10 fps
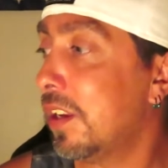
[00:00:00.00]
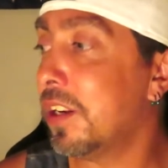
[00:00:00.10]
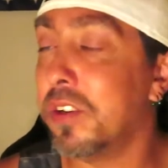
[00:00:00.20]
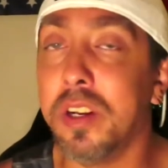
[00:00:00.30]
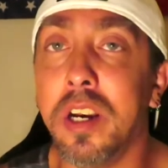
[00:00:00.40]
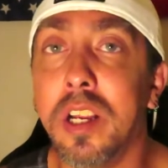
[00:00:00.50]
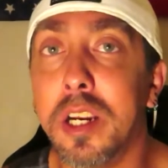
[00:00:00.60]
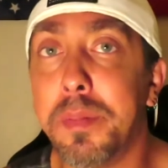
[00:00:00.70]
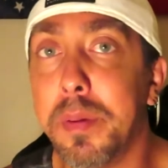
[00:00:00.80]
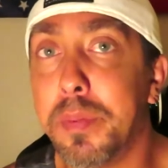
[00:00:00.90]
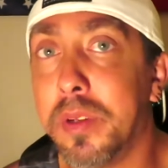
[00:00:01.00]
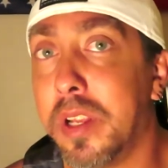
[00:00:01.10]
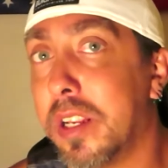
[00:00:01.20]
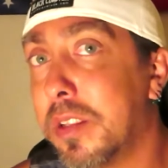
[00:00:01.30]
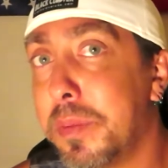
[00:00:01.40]
you know, not a lot of people
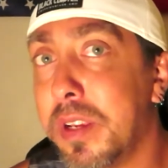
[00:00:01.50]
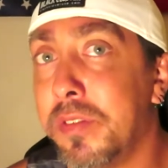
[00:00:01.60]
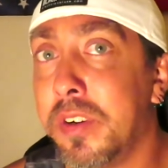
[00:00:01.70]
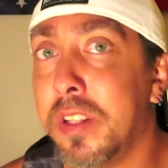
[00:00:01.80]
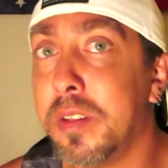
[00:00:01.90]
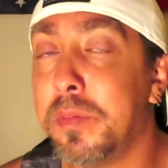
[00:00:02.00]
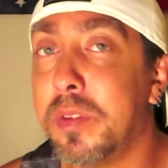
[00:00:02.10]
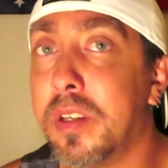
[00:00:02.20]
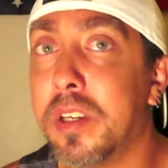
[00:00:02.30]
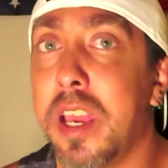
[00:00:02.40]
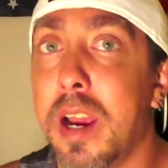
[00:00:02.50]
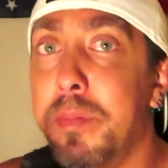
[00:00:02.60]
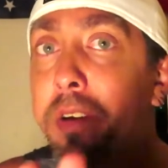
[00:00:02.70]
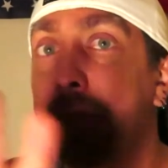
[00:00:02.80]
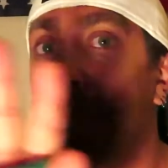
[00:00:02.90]
like to be in front of the, the
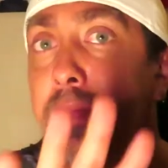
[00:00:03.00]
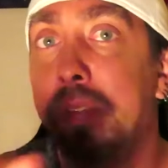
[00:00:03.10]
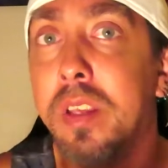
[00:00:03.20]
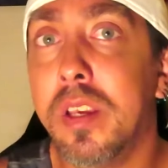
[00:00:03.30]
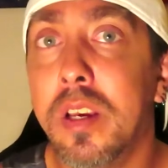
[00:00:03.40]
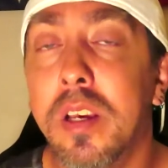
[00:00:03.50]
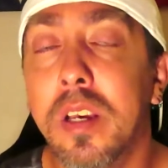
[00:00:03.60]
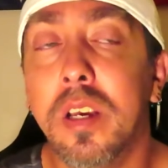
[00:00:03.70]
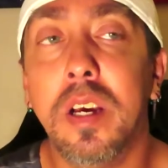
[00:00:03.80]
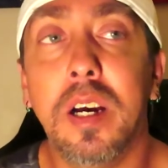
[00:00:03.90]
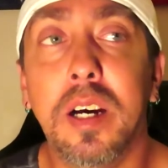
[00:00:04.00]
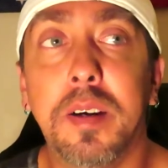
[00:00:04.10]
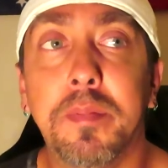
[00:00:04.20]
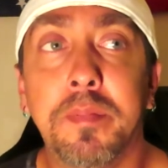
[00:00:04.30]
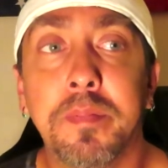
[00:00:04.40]
camera.
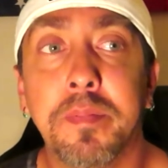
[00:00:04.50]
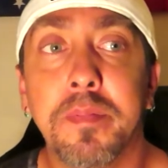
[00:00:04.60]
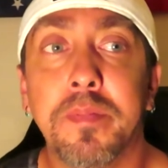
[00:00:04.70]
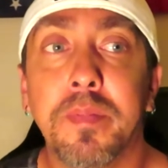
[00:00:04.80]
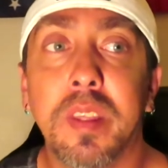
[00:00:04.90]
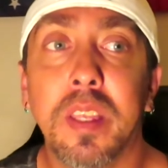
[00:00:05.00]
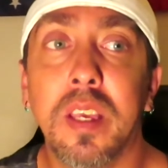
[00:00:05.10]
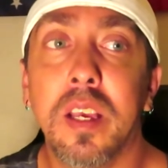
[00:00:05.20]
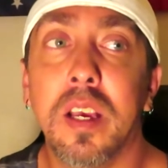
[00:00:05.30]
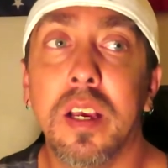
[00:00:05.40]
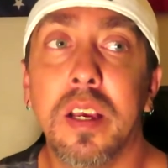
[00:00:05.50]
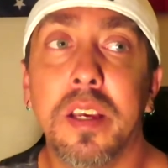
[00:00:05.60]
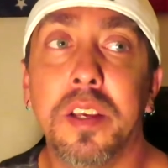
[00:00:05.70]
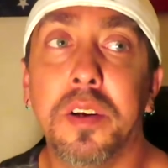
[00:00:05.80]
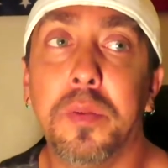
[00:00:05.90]
Um,
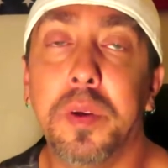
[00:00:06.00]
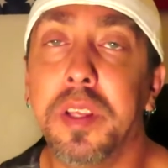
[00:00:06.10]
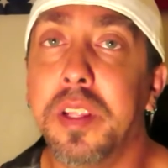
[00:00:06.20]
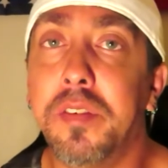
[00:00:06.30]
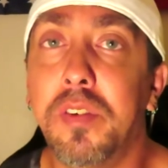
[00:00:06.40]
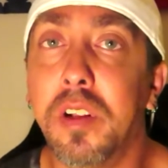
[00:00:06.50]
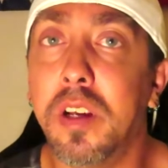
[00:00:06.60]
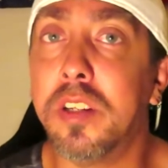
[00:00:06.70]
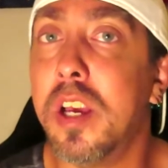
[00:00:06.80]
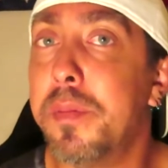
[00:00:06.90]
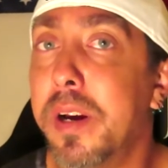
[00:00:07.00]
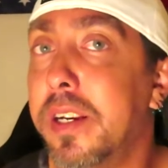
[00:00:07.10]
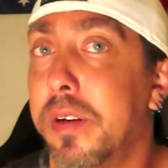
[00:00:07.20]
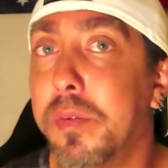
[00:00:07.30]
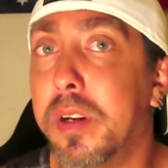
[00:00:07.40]
you know, really there for a long time I
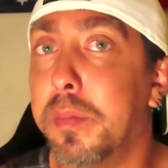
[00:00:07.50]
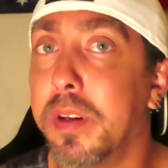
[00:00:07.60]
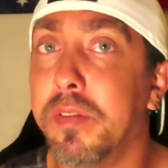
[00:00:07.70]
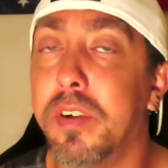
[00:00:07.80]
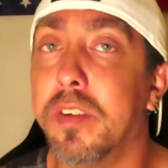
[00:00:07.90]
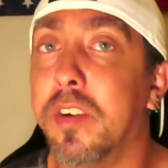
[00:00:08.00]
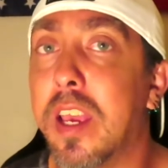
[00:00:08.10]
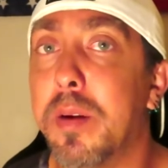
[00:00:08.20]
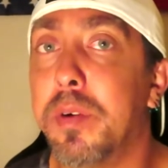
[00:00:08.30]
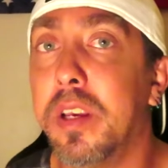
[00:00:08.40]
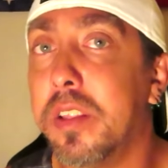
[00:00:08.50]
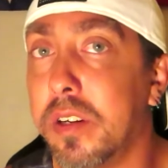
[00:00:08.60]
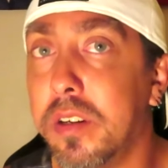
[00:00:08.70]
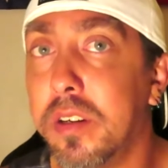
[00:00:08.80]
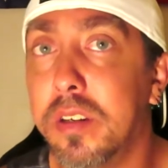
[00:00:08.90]
didn't want to be in front of a camera
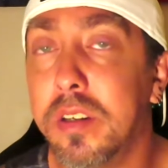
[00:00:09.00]
either.